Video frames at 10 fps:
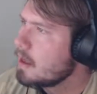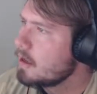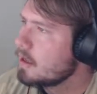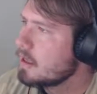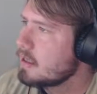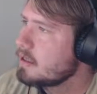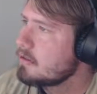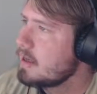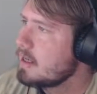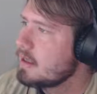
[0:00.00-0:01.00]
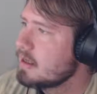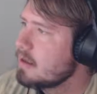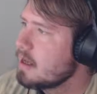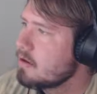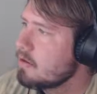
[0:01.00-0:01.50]
Are you gonna do anything in
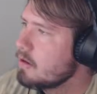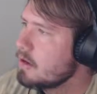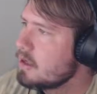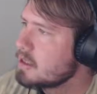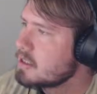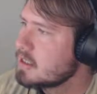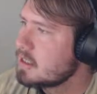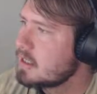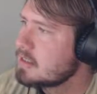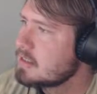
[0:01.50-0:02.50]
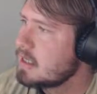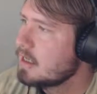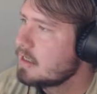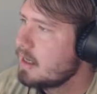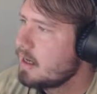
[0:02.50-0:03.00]
that corner? You're just gonna get
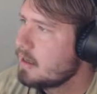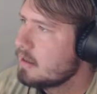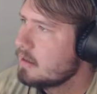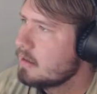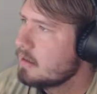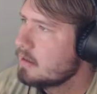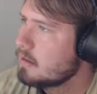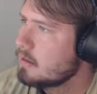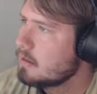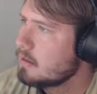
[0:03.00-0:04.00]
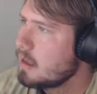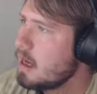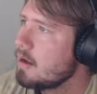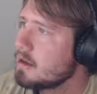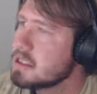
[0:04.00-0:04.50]
stuck there.
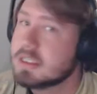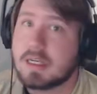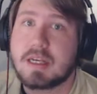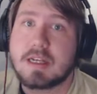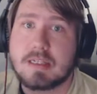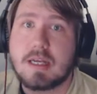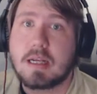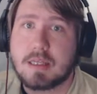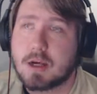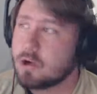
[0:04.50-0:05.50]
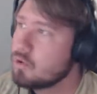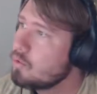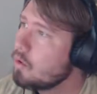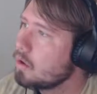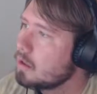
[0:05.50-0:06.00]
Oh, you're just gonna get stuck there.
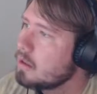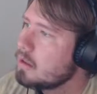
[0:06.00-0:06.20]
Cool.